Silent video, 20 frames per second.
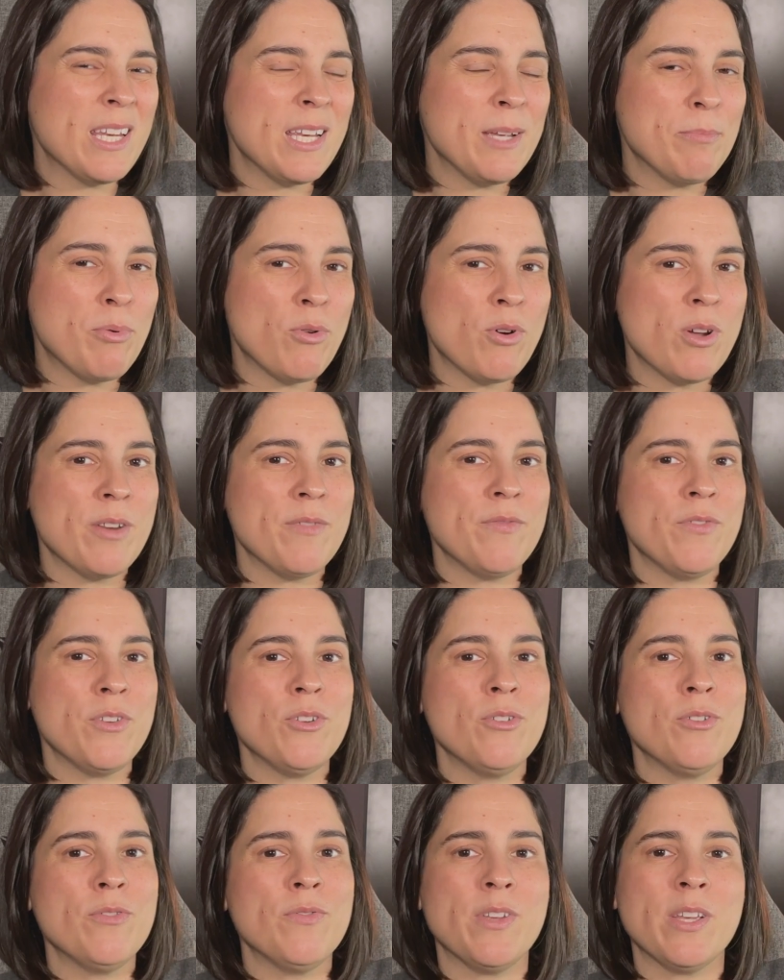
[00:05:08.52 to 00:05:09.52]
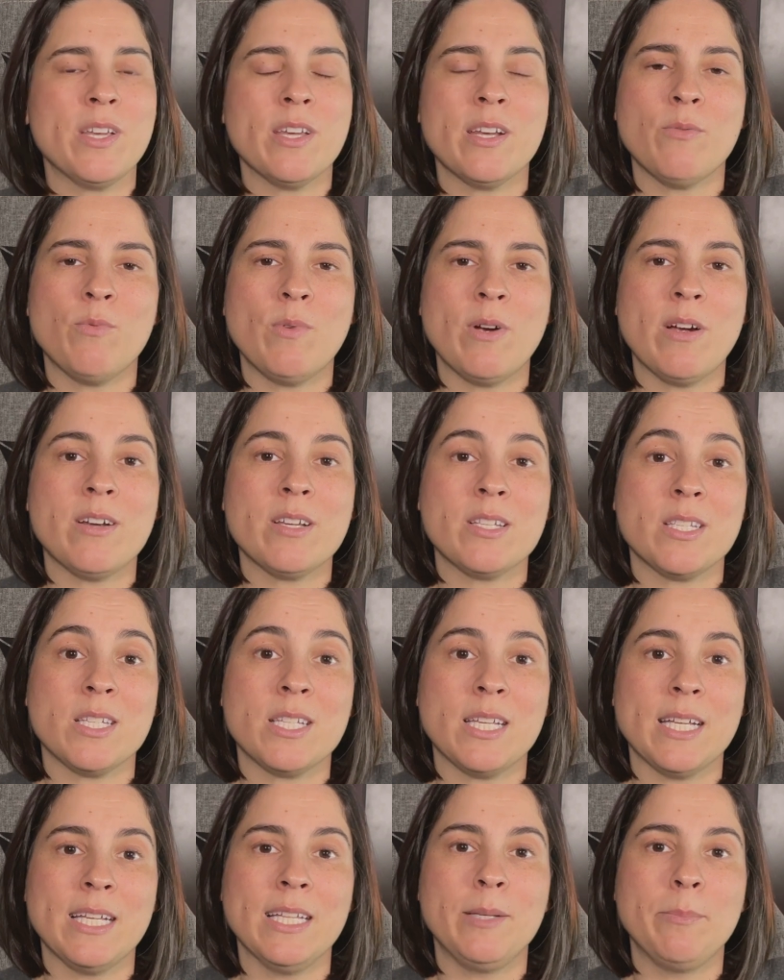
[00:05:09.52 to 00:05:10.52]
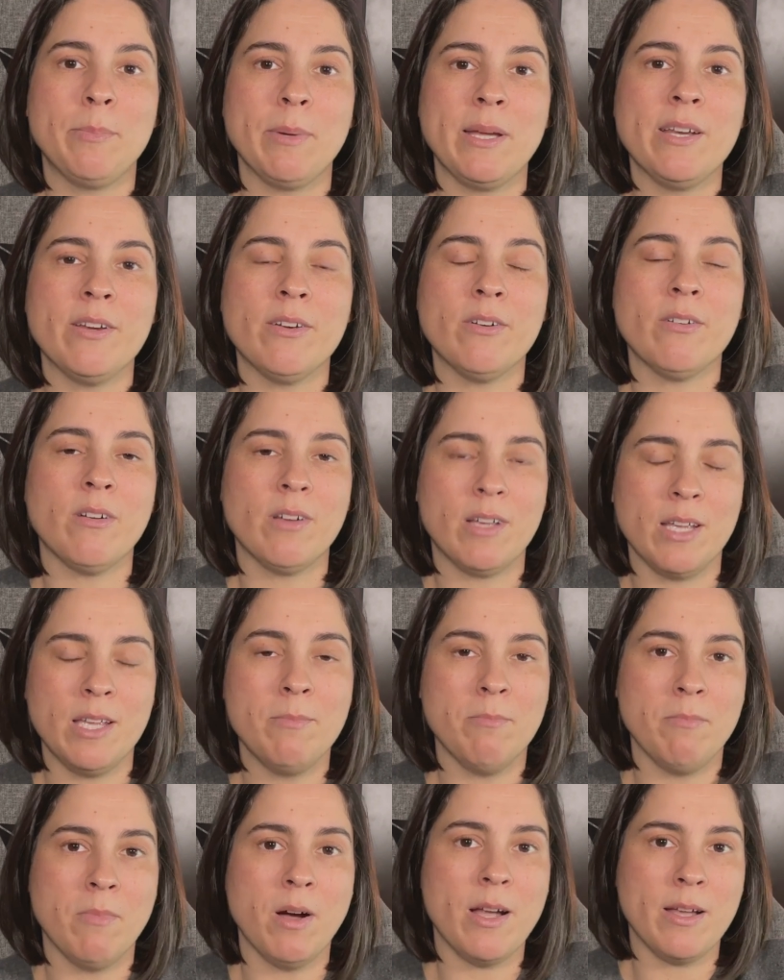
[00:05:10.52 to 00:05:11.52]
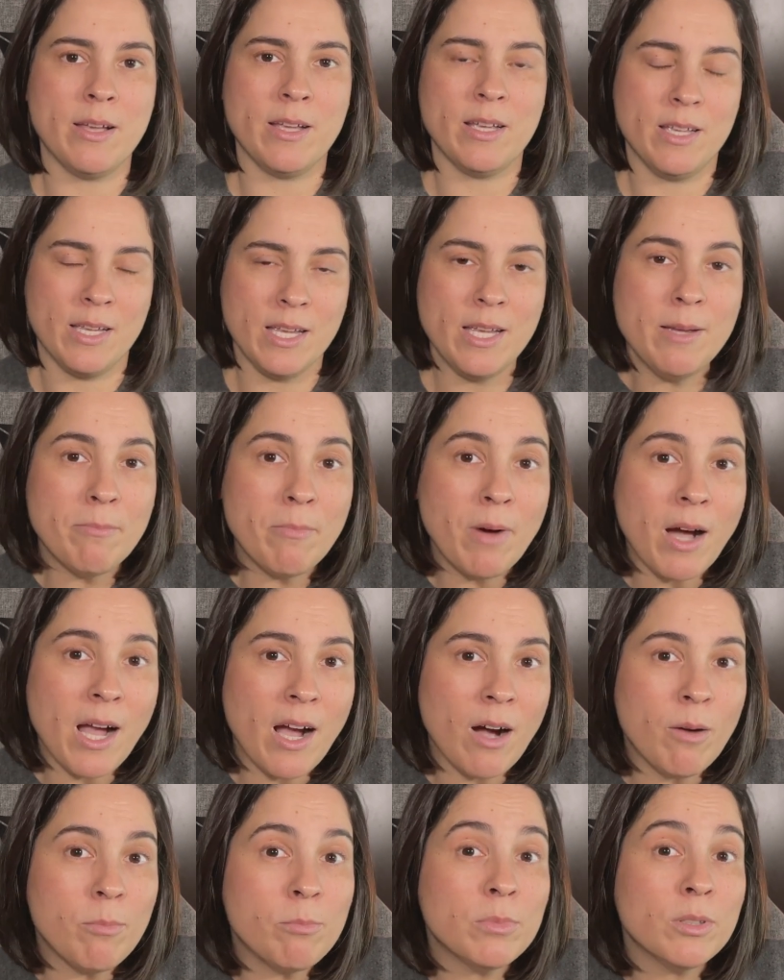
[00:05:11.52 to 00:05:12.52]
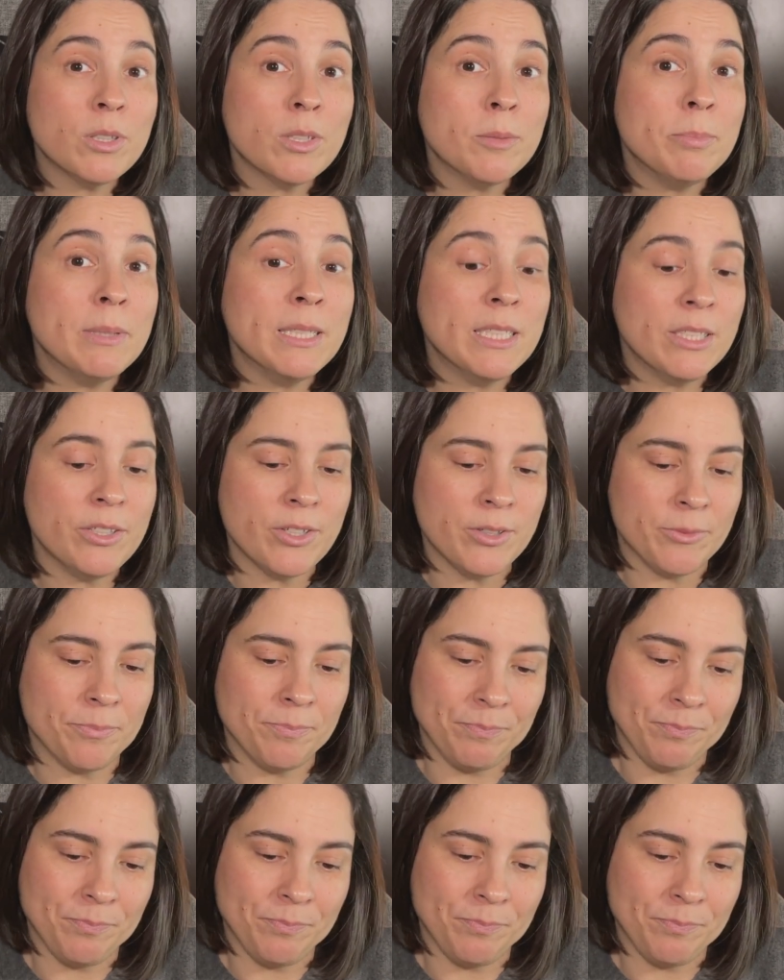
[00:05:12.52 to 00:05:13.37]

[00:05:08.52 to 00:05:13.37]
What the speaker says: point of view if you're going to wear it as a daily beater, in my humble opinion.